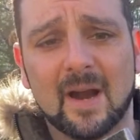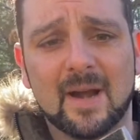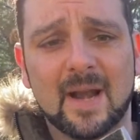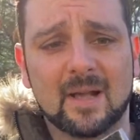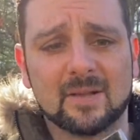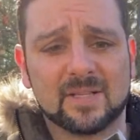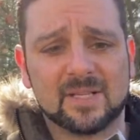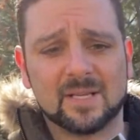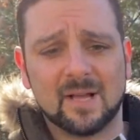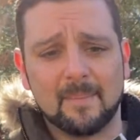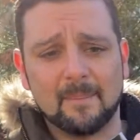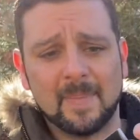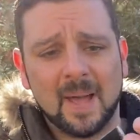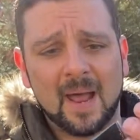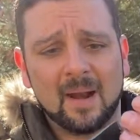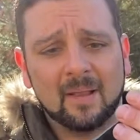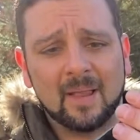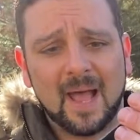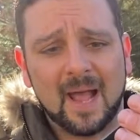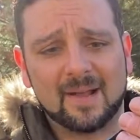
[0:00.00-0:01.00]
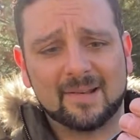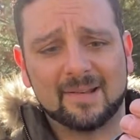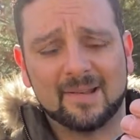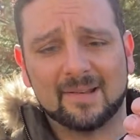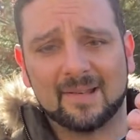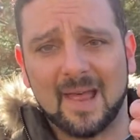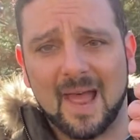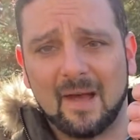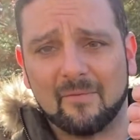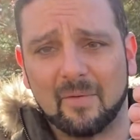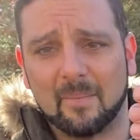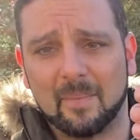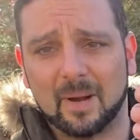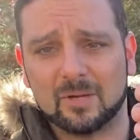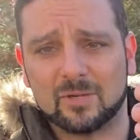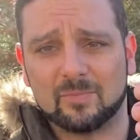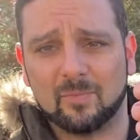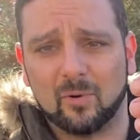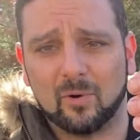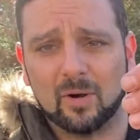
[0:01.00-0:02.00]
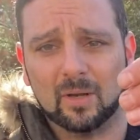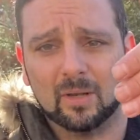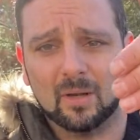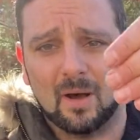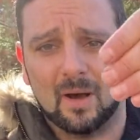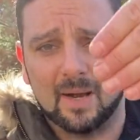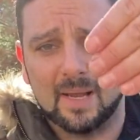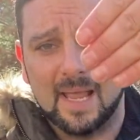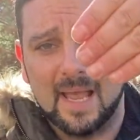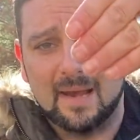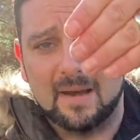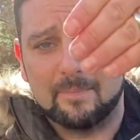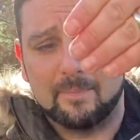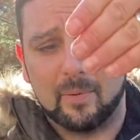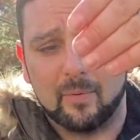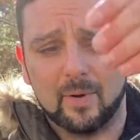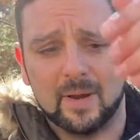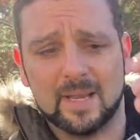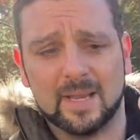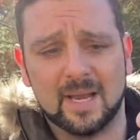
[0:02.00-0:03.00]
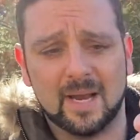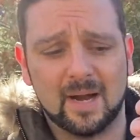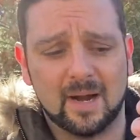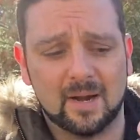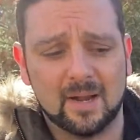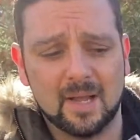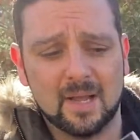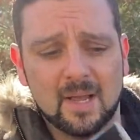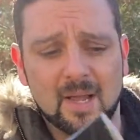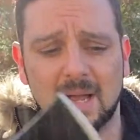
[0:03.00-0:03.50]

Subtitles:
Now, some battle axes have a much more elongated point here,